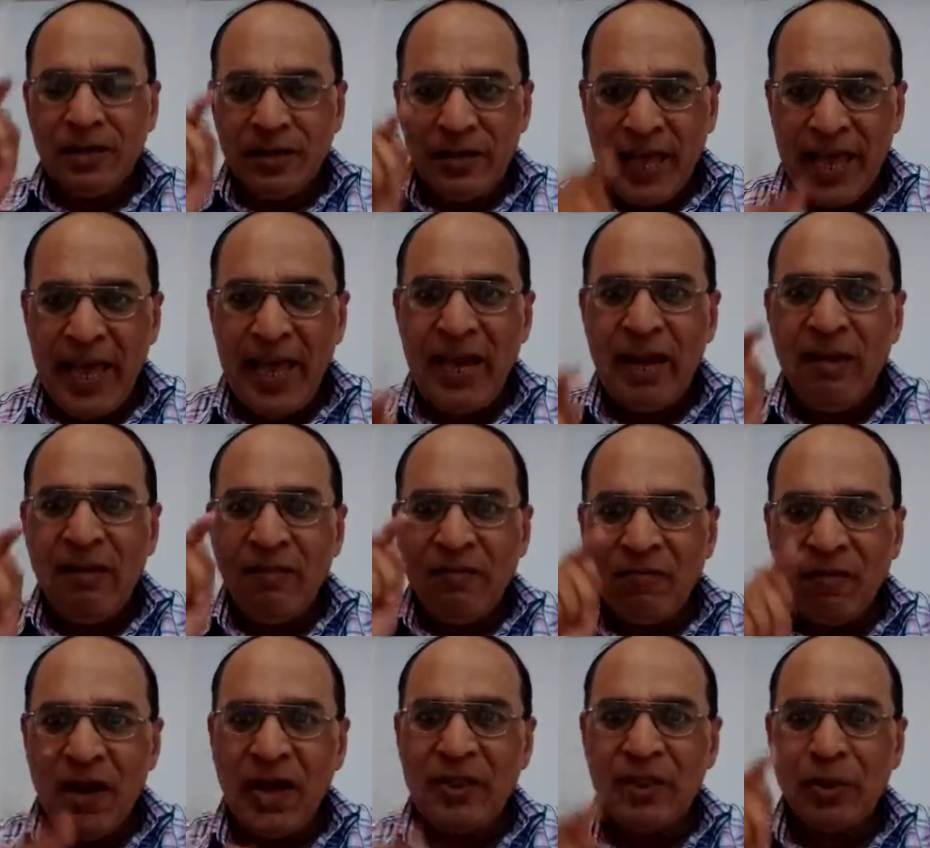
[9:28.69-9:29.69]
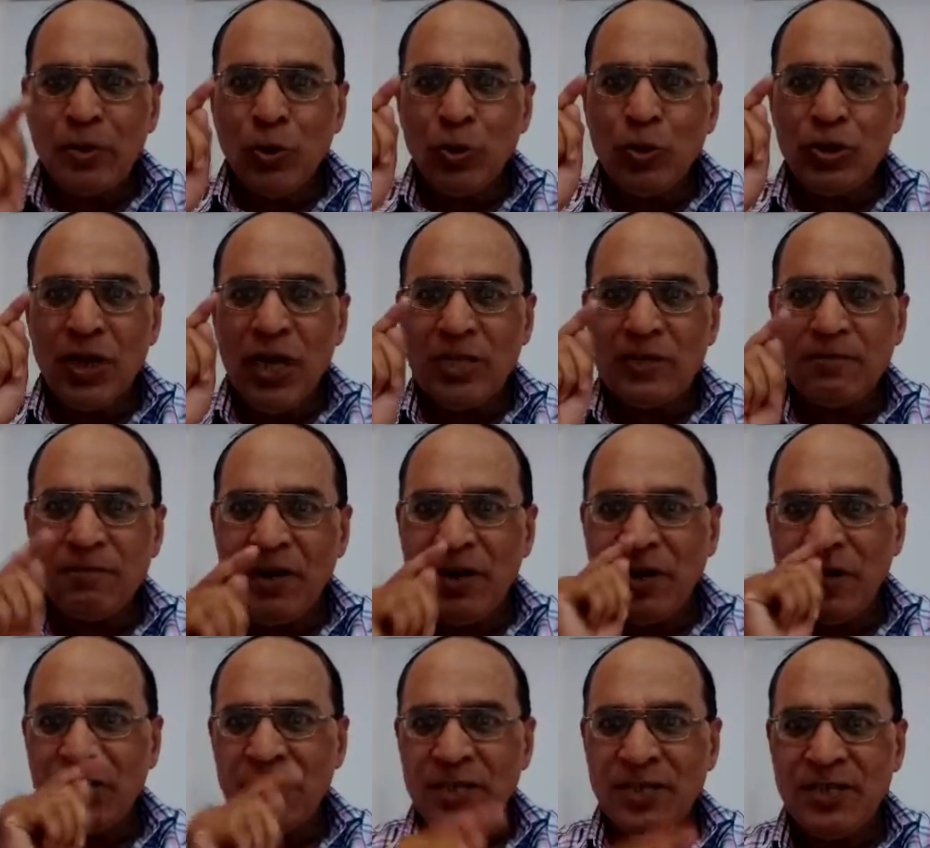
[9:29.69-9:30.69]
Then Vata Dosha's
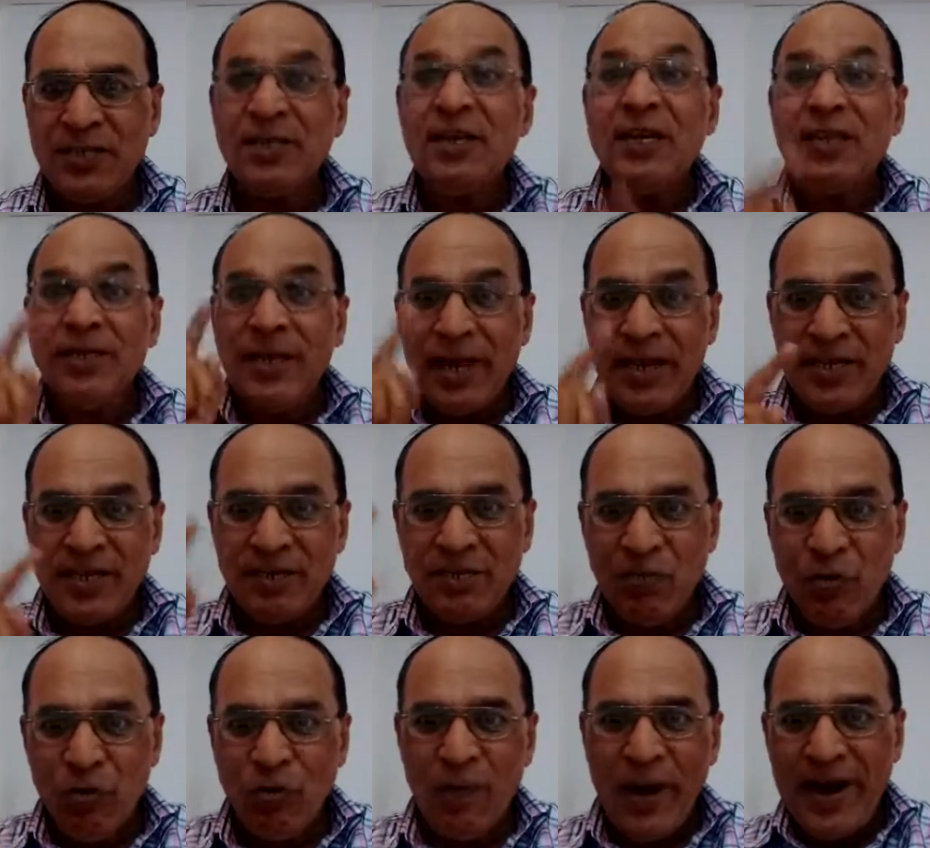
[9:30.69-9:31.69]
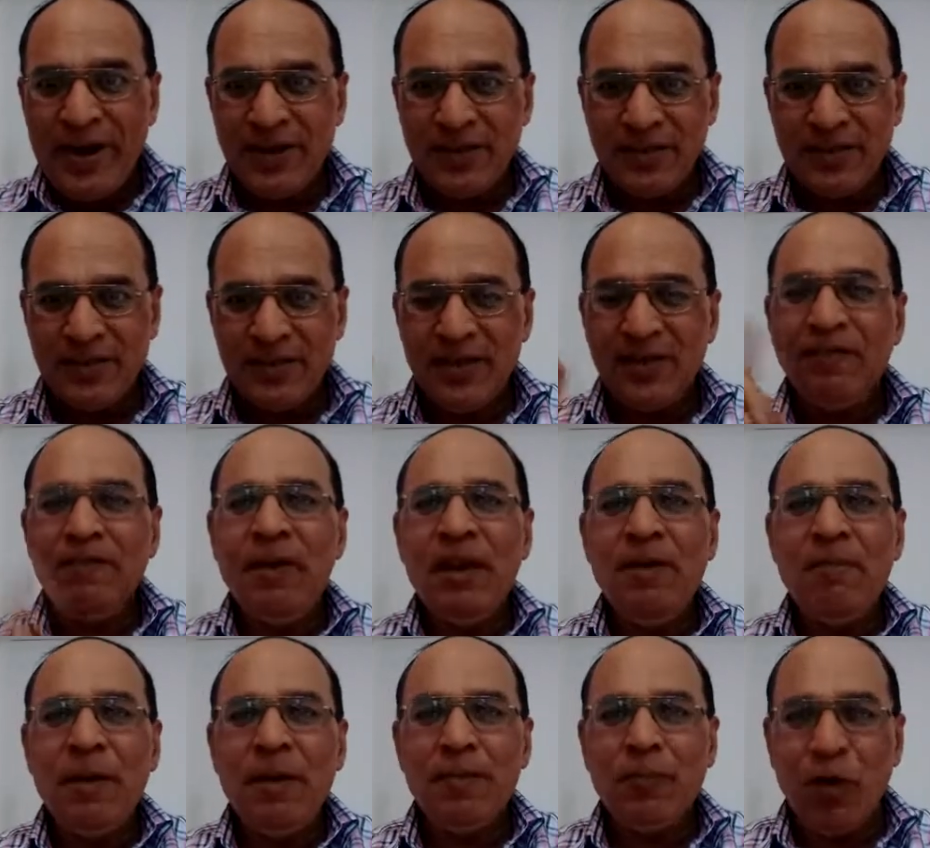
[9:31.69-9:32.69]
functions, that is the movement,
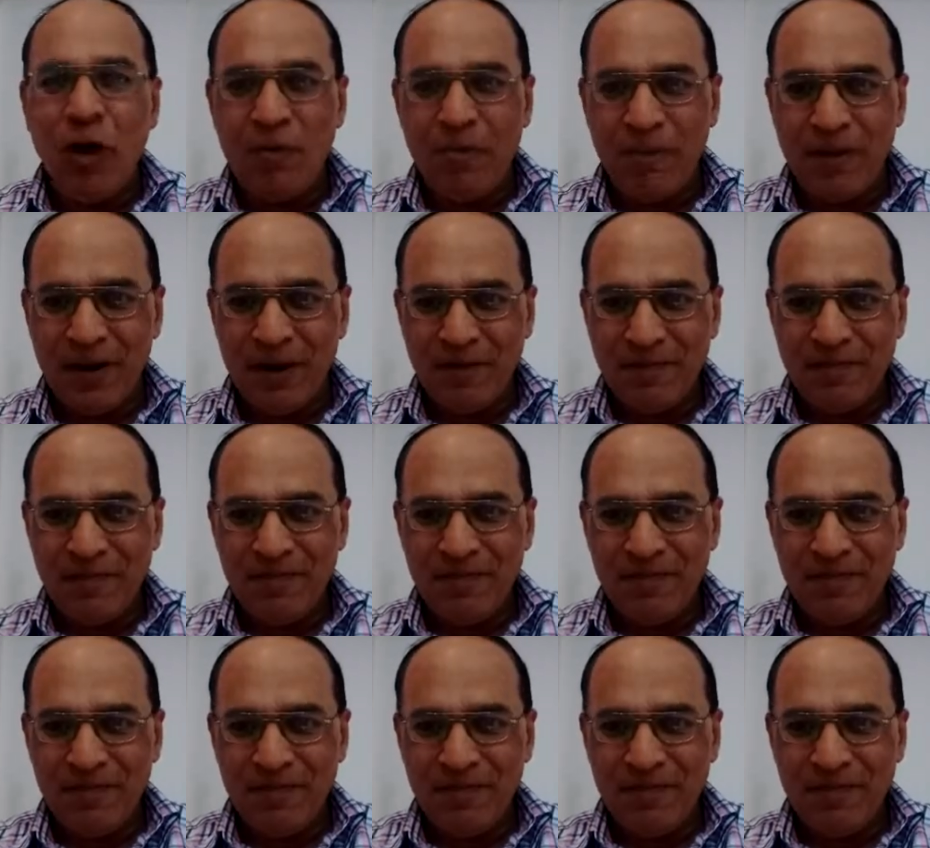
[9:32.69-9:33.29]
will be proper.